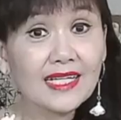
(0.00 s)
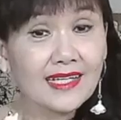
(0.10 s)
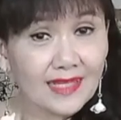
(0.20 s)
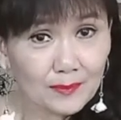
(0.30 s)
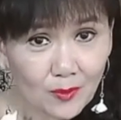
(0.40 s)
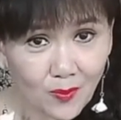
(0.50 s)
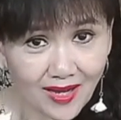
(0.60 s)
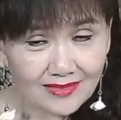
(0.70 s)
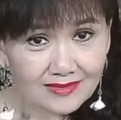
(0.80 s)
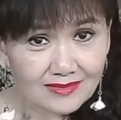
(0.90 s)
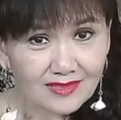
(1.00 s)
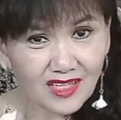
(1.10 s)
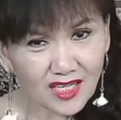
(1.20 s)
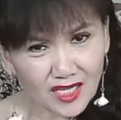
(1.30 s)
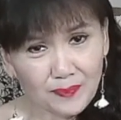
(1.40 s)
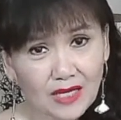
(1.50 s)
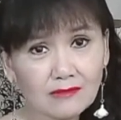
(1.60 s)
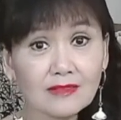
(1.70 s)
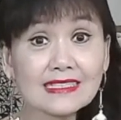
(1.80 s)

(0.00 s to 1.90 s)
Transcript: Number one, about